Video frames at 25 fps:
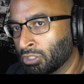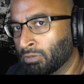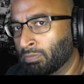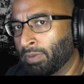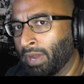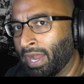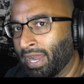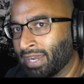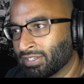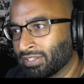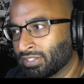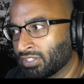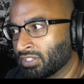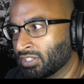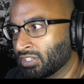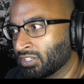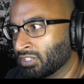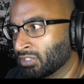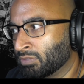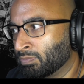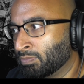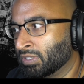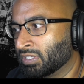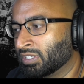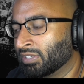passages
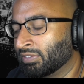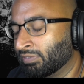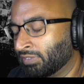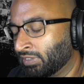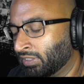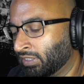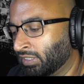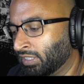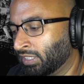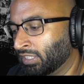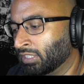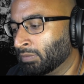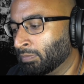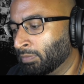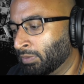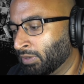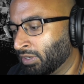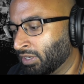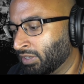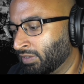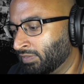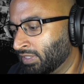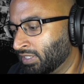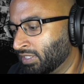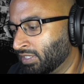specifically in the book
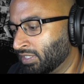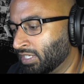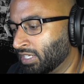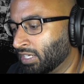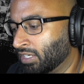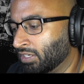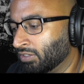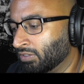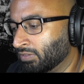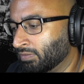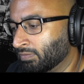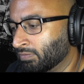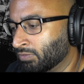of Ezekiel.